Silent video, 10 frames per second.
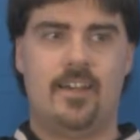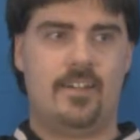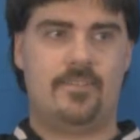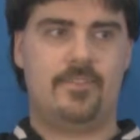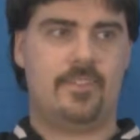
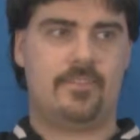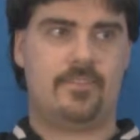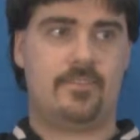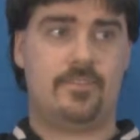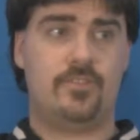on
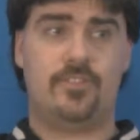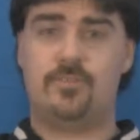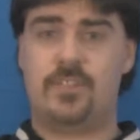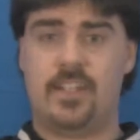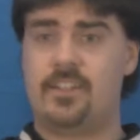this
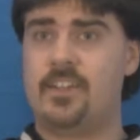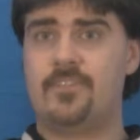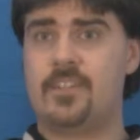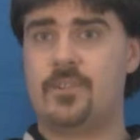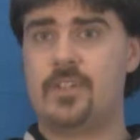YouTube channel
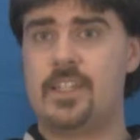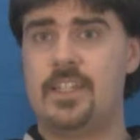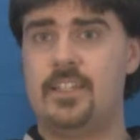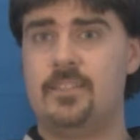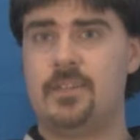I've done one of
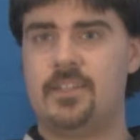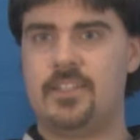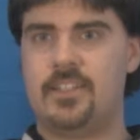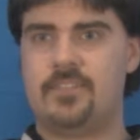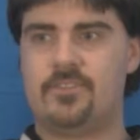these,
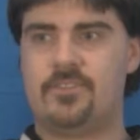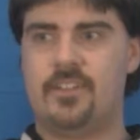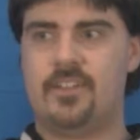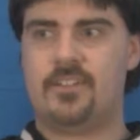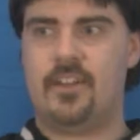but it's
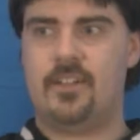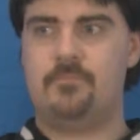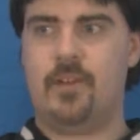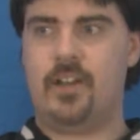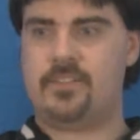an
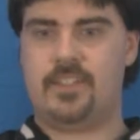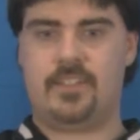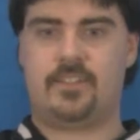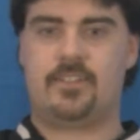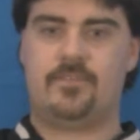
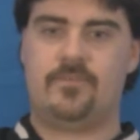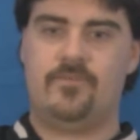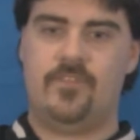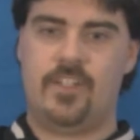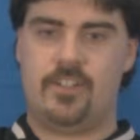unboxing
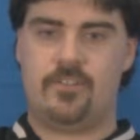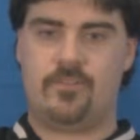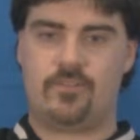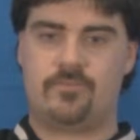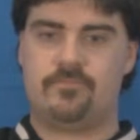video,
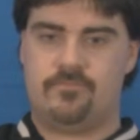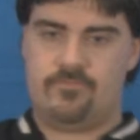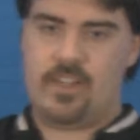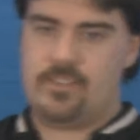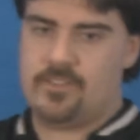or
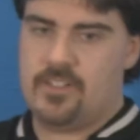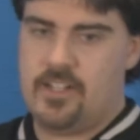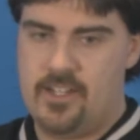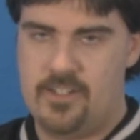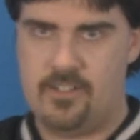rather an
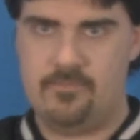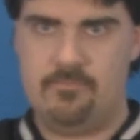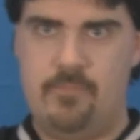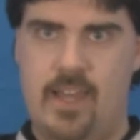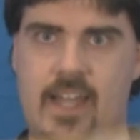
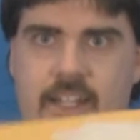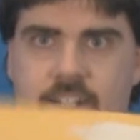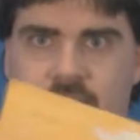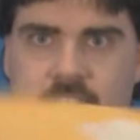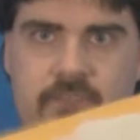
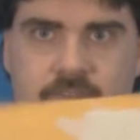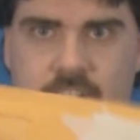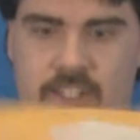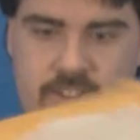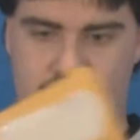unpackaging
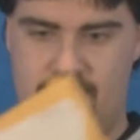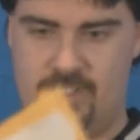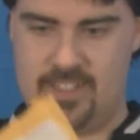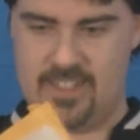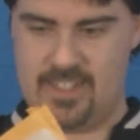video.